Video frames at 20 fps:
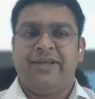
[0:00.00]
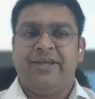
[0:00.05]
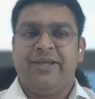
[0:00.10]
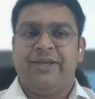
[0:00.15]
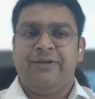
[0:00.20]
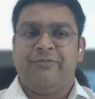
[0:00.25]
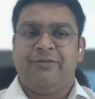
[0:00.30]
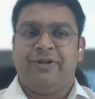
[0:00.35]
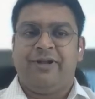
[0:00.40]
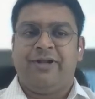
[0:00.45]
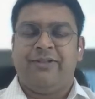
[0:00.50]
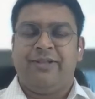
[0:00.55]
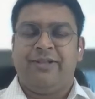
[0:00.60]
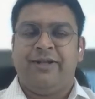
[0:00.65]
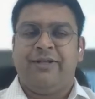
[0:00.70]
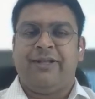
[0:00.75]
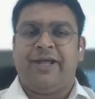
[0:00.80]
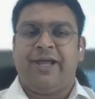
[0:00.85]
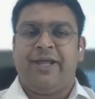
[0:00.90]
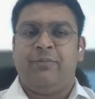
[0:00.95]
even at
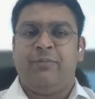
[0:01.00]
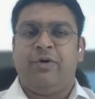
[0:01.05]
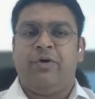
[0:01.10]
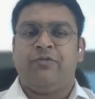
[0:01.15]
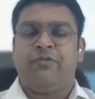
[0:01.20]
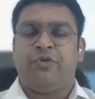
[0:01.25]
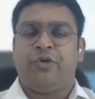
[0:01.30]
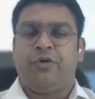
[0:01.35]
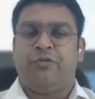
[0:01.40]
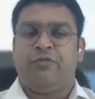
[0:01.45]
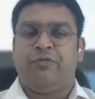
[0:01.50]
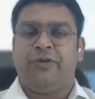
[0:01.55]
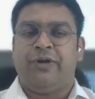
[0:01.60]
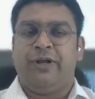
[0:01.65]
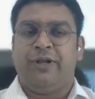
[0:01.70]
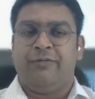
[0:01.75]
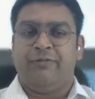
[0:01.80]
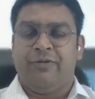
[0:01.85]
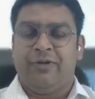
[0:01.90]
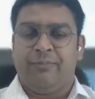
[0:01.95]
the time of software
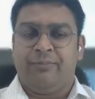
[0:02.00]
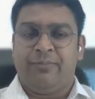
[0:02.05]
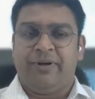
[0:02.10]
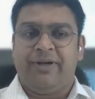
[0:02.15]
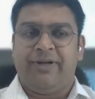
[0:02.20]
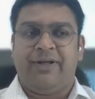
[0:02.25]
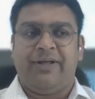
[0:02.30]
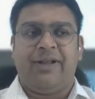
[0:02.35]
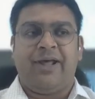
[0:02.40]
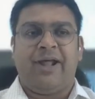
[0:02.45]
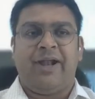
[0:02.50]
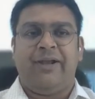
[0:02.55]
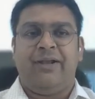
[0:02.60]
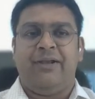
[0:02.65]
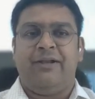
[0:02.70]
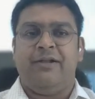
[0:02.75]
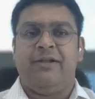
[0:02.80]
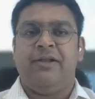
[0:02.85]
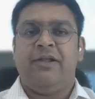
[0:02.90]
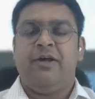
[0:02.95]
development, are
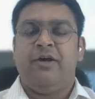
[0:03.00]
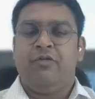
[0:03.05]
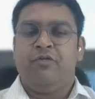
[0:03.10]
handled.